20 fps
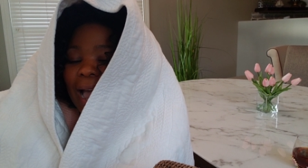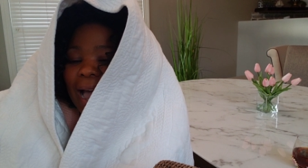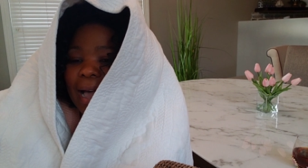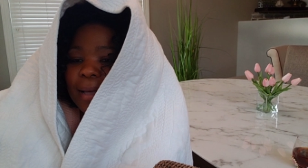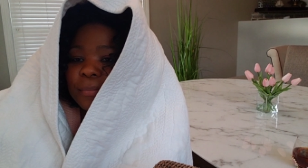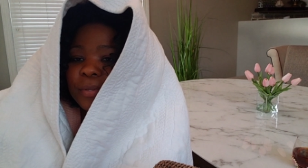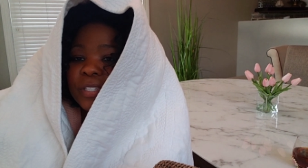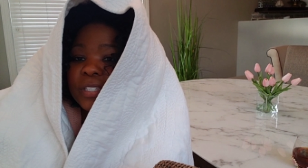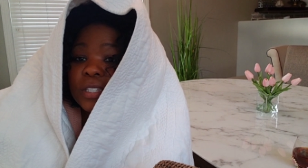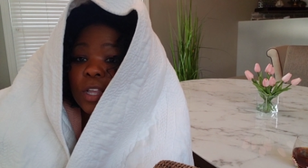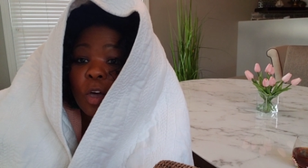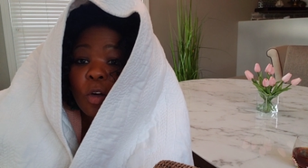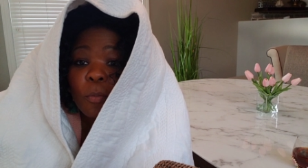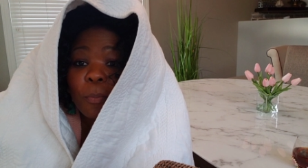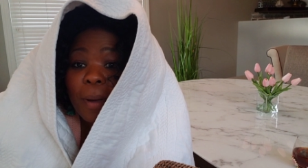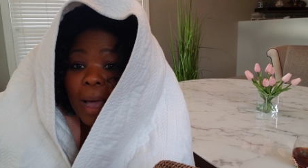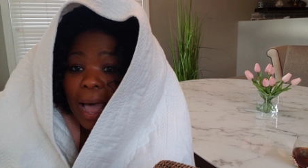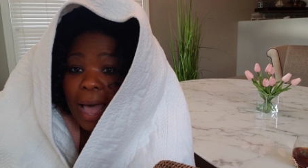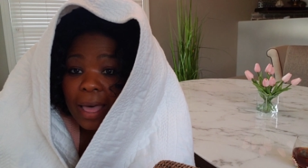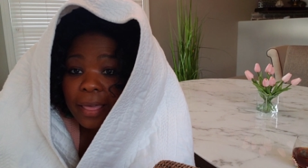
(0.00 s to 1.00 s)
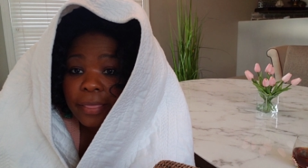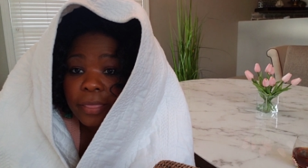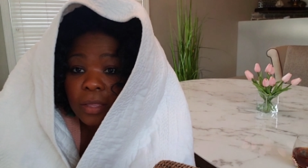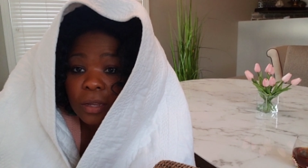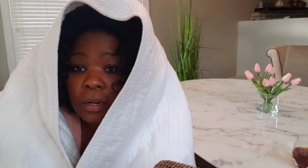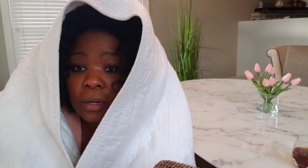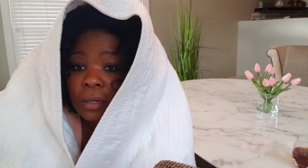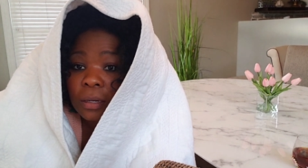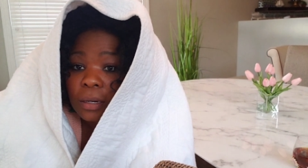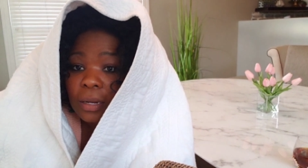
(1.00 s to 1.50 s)
I'm so
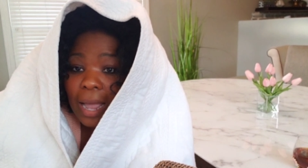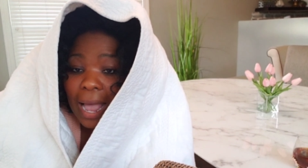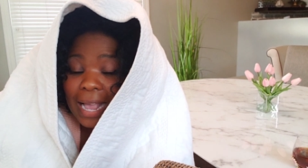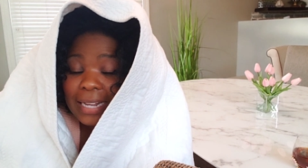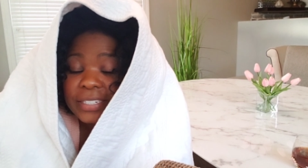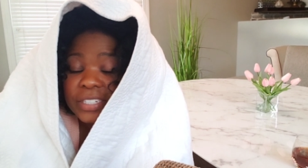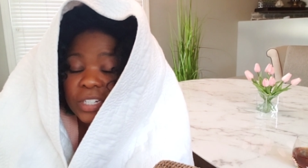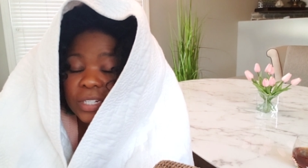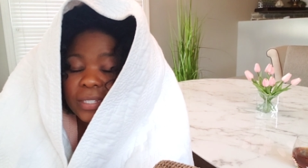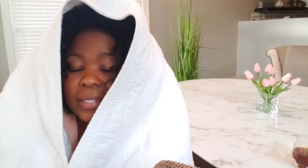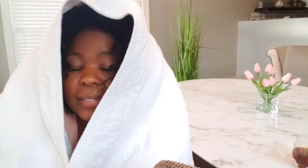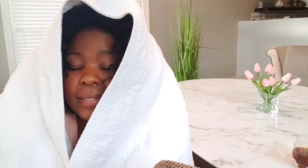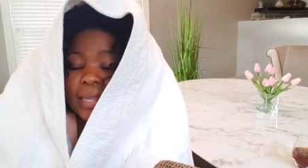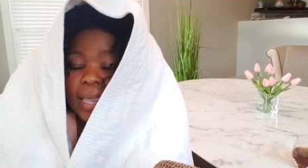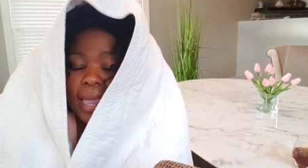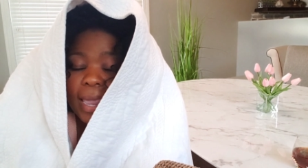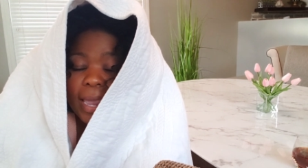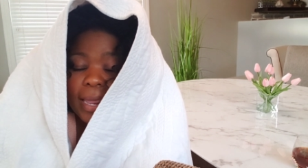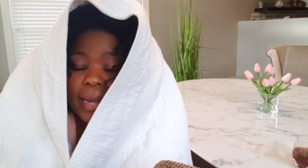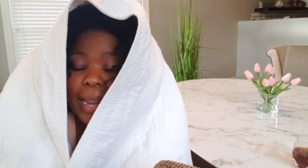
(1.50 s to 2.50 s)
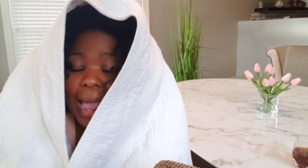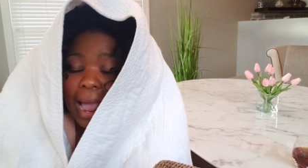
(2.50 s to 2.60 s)
bothered. I just said